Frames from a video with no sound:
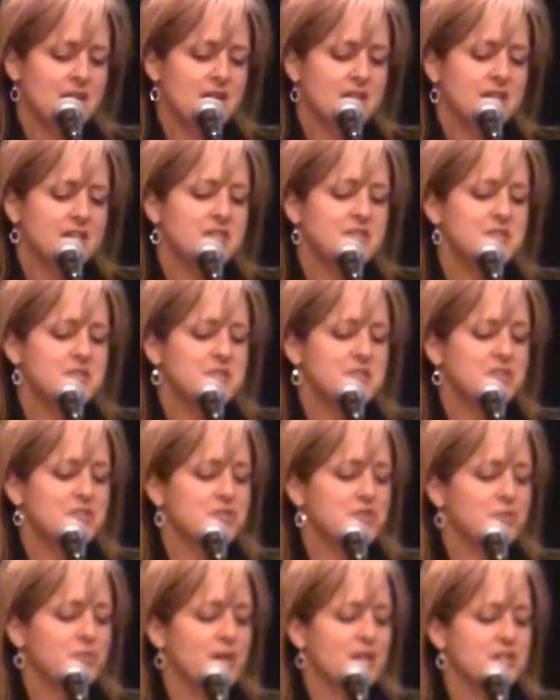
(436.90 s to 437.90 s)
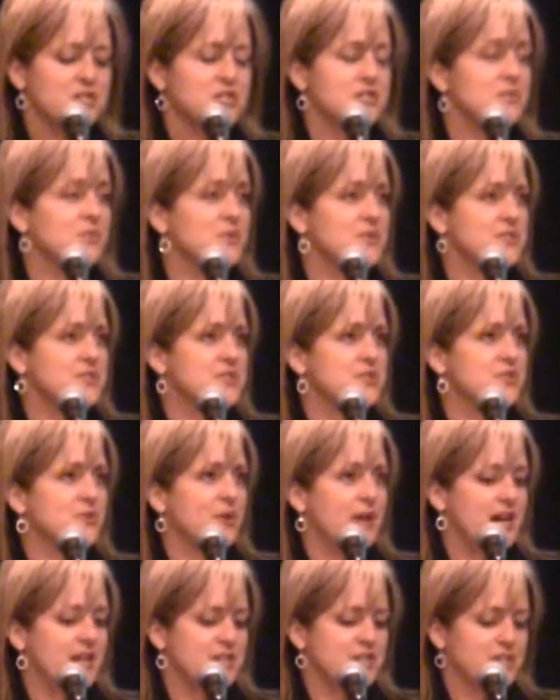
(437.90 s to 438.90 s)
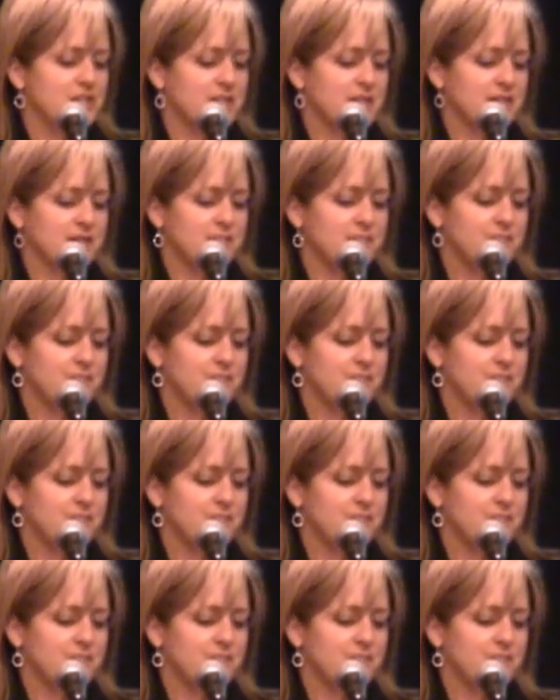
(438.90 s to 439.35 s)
His situation was tragic.